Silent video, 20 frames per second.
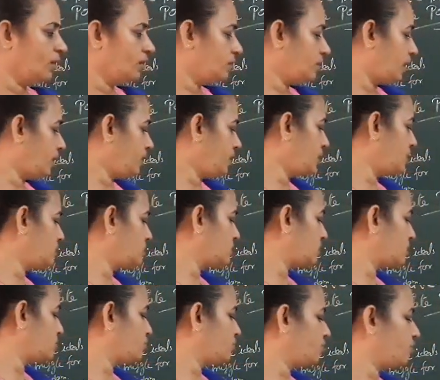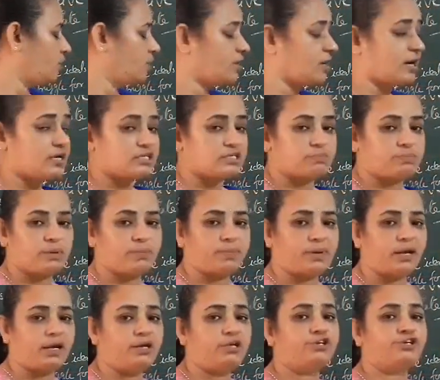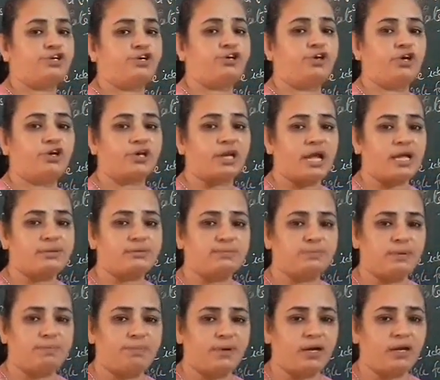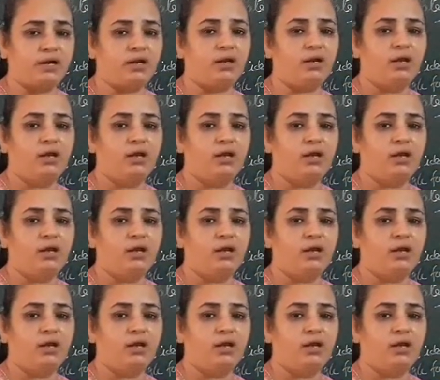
That is the scheduled caste people, scheduled tribes people.